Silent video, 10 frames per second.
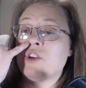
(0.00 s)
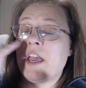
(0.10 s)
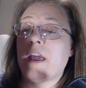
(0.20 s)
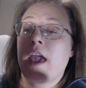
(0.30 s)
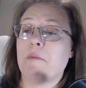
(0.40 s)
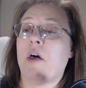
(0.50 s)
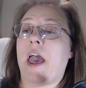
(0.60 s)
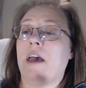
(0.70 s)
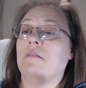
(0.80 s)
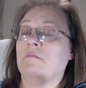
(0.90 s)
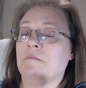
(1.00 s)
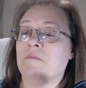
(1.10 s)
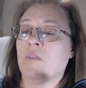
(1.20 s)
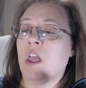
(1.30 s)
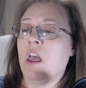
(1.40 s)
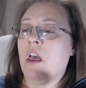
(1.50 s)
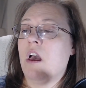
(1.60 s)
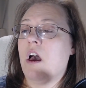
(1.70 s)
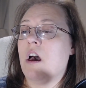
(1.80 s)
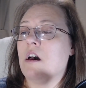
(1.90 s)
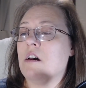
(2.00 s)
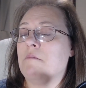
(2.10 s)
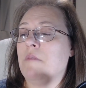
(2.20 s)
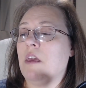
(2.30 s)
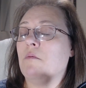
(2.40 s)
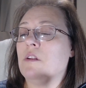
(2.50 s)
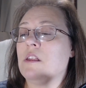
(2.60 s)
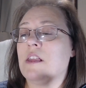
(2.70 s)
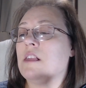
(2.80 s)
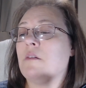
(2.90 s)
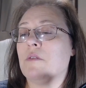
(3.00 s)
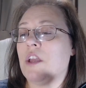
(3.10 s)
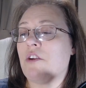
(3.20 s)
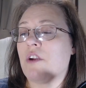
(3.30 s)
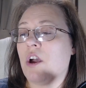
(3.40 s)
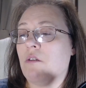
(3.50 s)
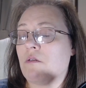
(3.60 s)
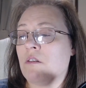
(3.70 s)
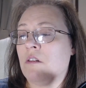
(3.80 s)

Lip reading: cable hat. It says it was a year ago.